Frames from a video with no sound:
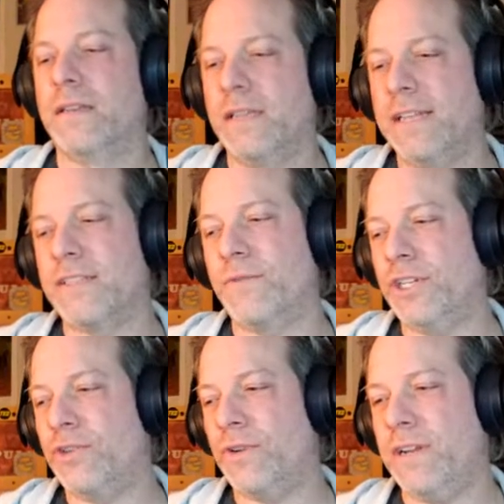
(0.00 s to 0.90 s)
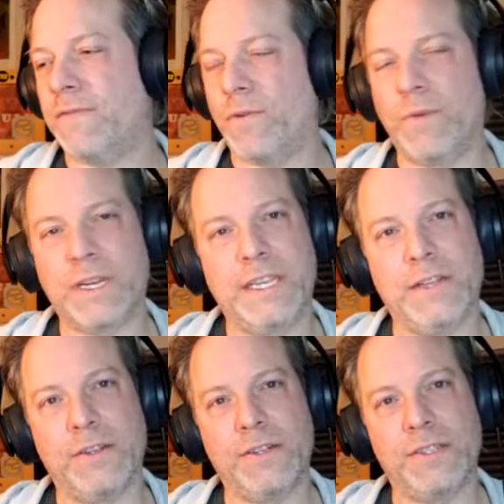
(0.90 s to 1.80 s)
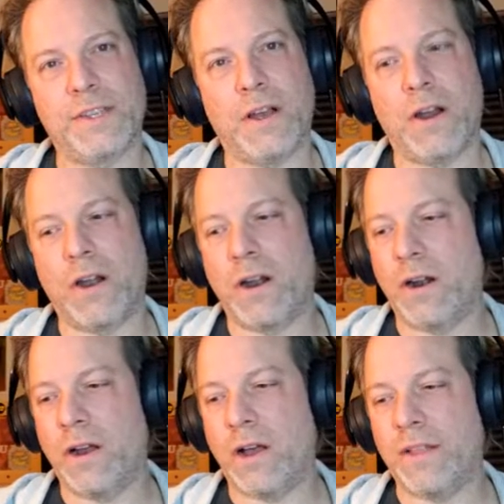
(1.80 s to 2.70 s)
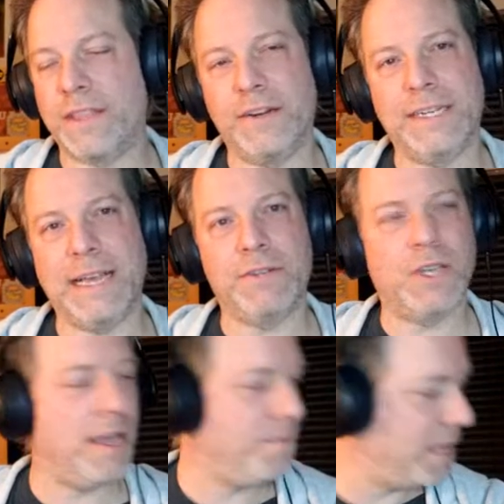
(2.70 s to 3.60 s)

Yeah, it's a retreat for when killers are on their downtime.